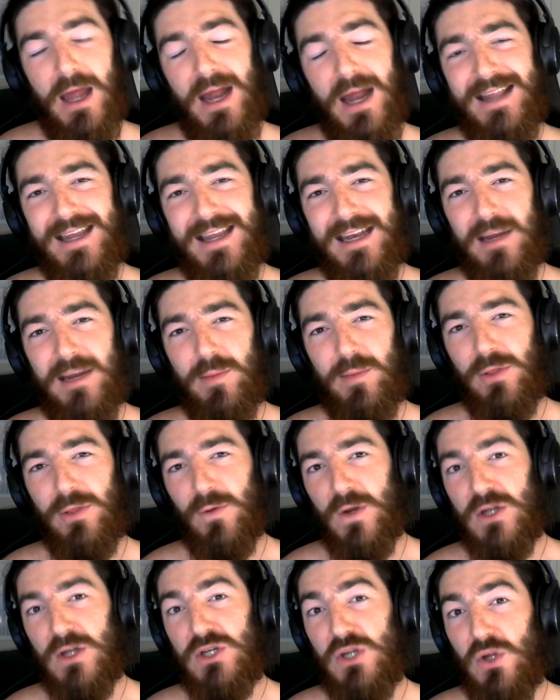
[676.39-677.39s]
And then number
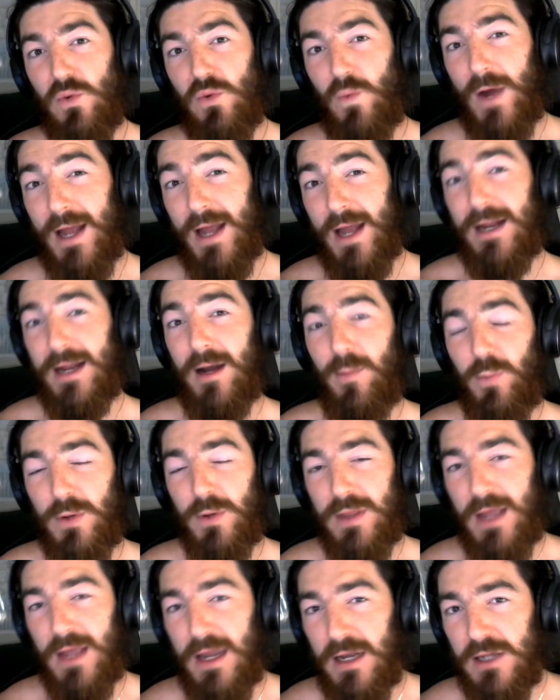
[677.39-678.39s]
3, do you wake up
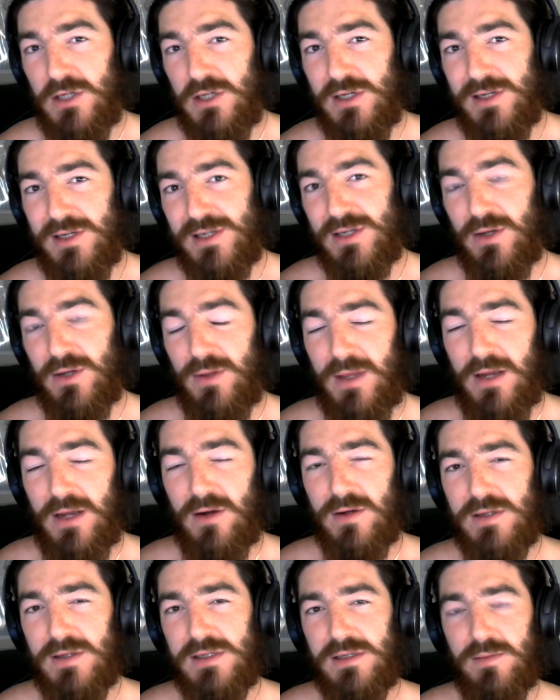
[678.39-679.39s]
with energy? So
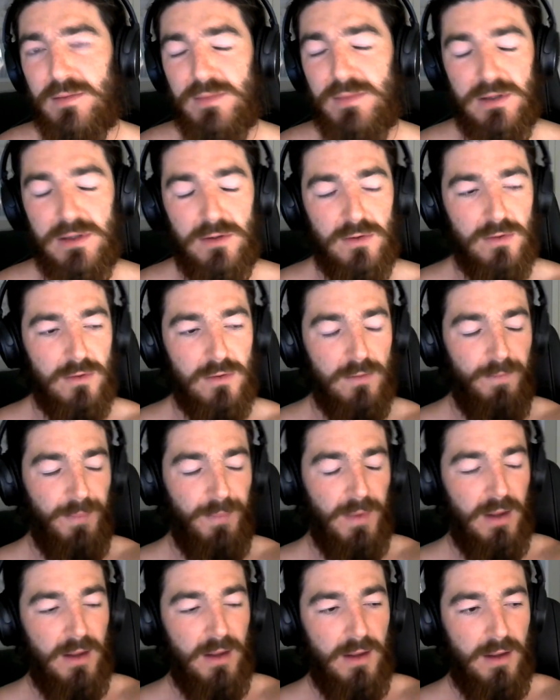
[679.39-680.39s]
there are some little
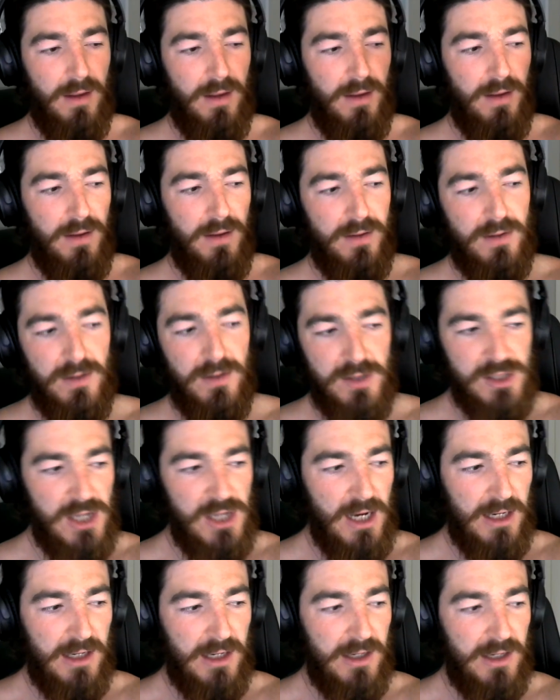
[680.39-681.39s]

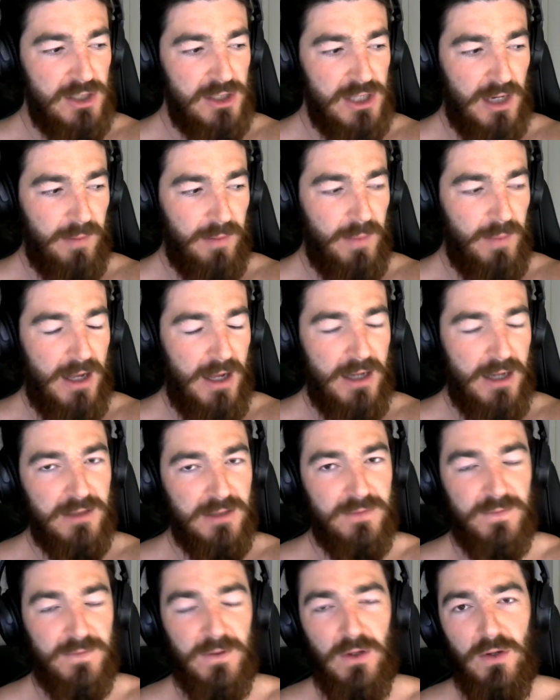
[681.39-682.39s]
check
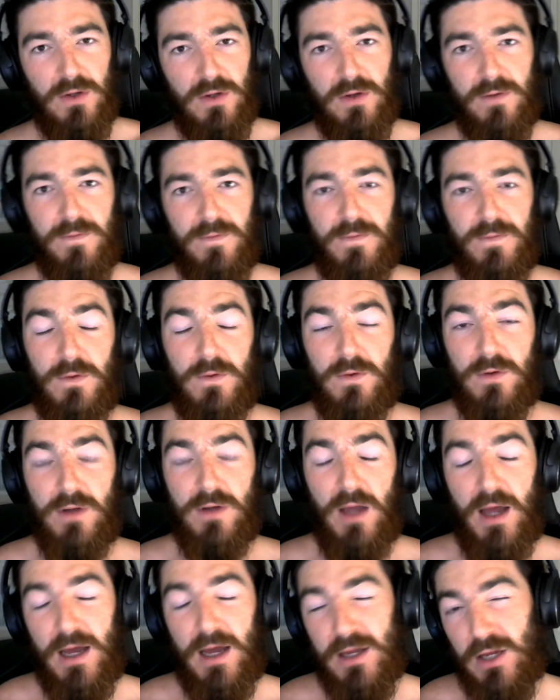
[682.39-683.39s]
marks for you for,
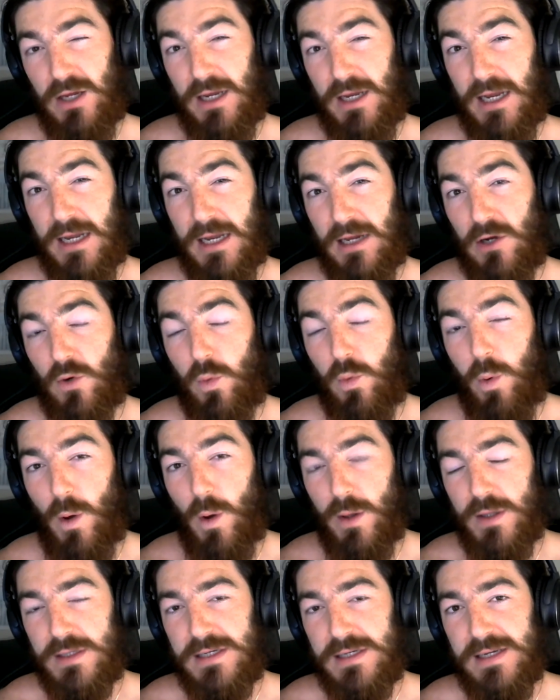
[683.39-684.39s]
are you getting
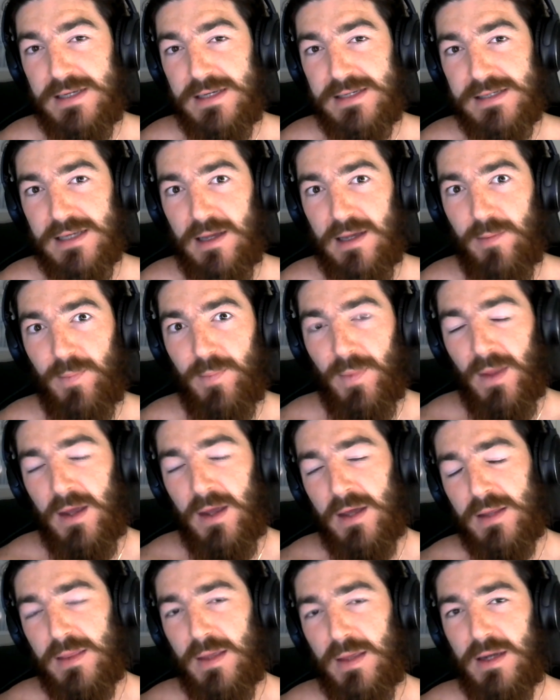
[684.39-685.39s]
quality sleep?
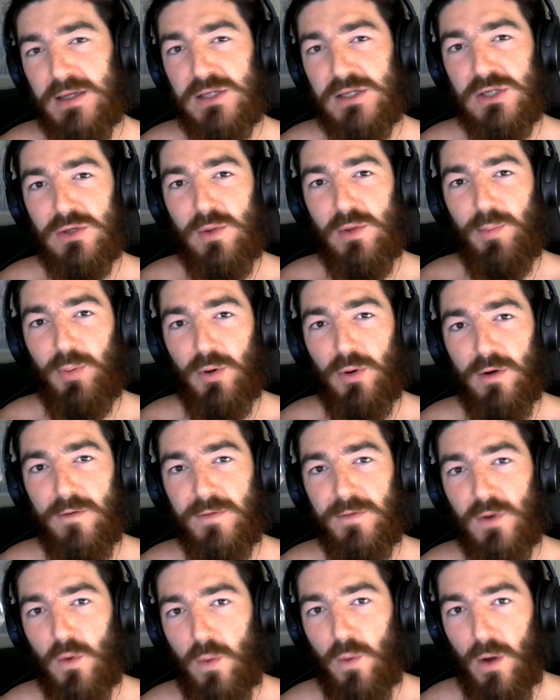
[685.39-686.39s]
Things to
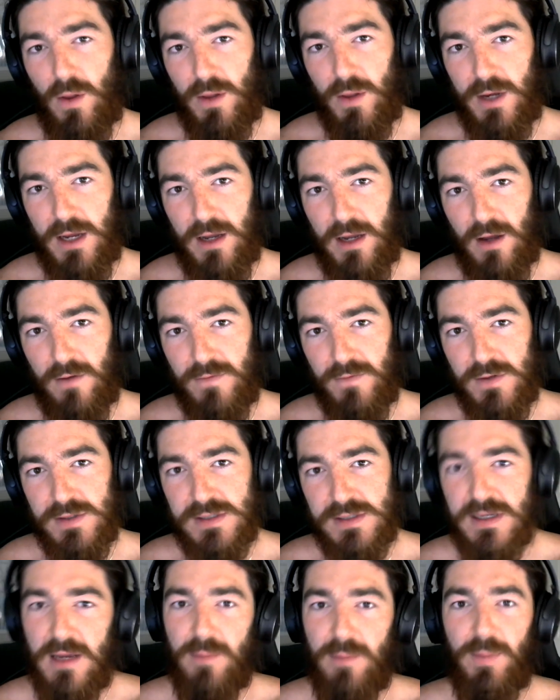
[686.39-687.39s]
improve the quality of your
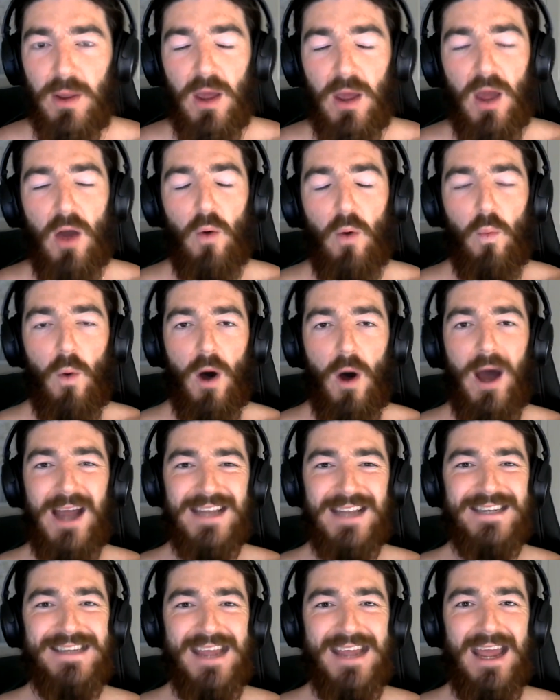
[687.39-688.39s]
sleep:
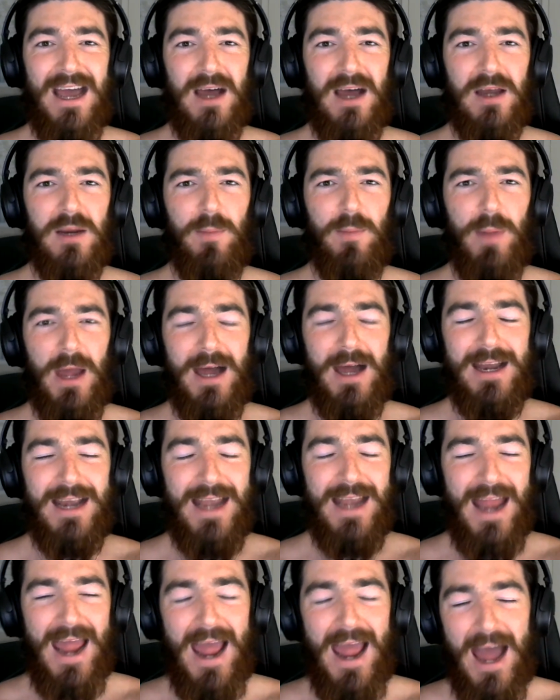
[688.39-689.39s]
wind down about
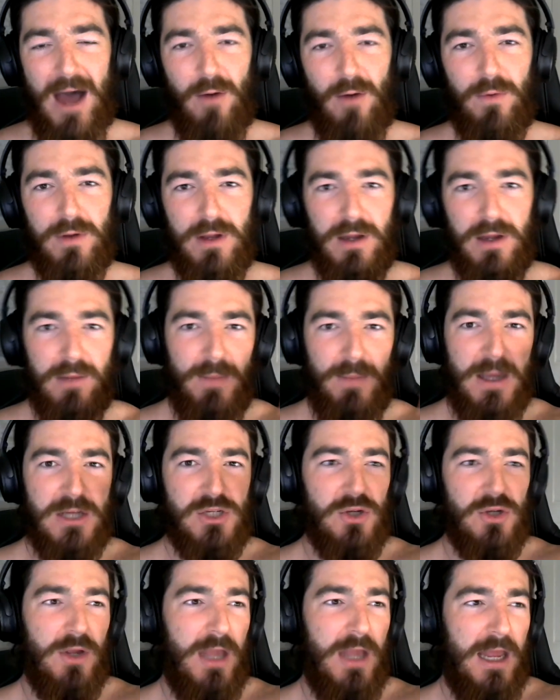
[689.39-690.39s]
an hour. Make
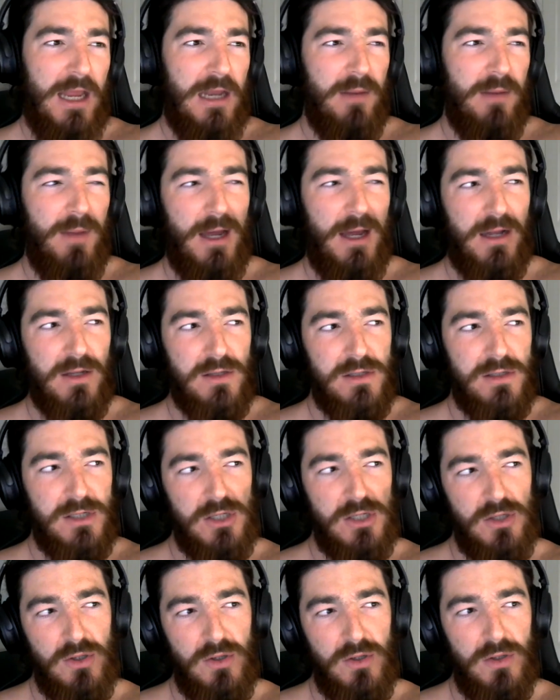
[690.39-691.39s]
sure you eat about
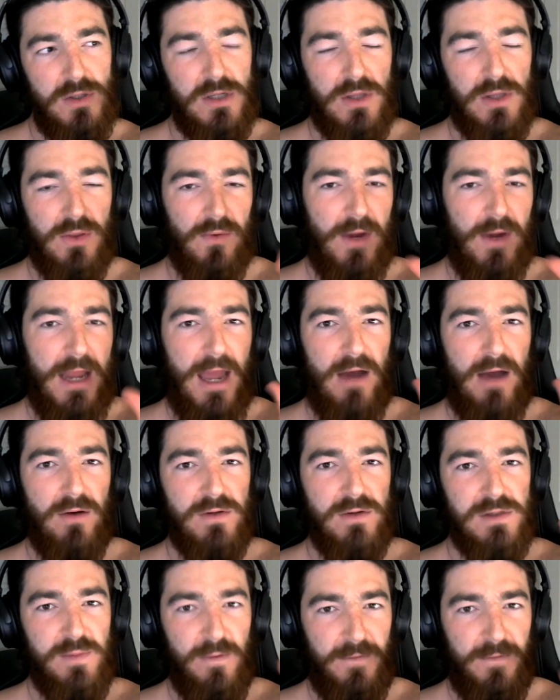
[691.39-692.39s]
2 to 3
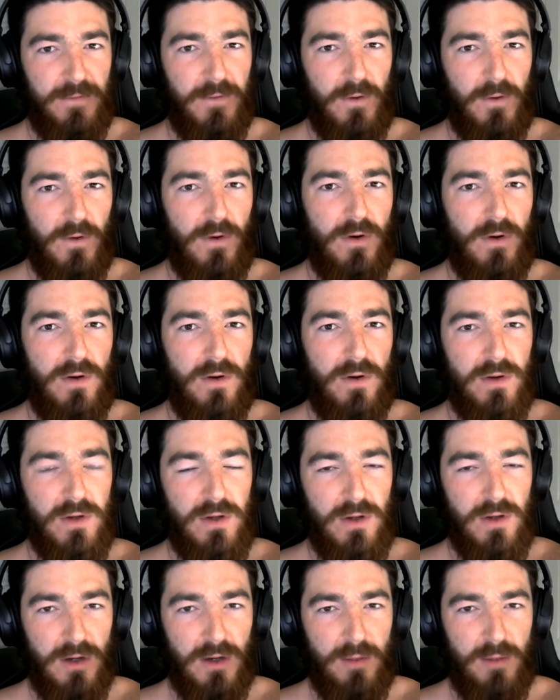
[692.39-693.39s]
hours before
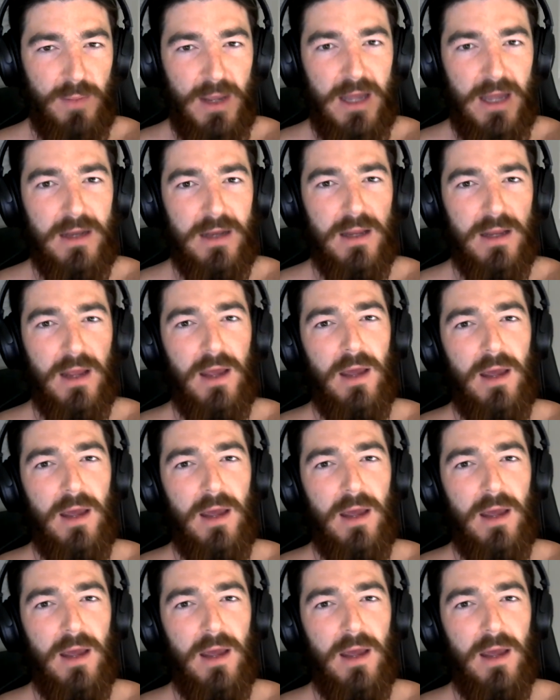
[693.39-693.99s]
you go to bed.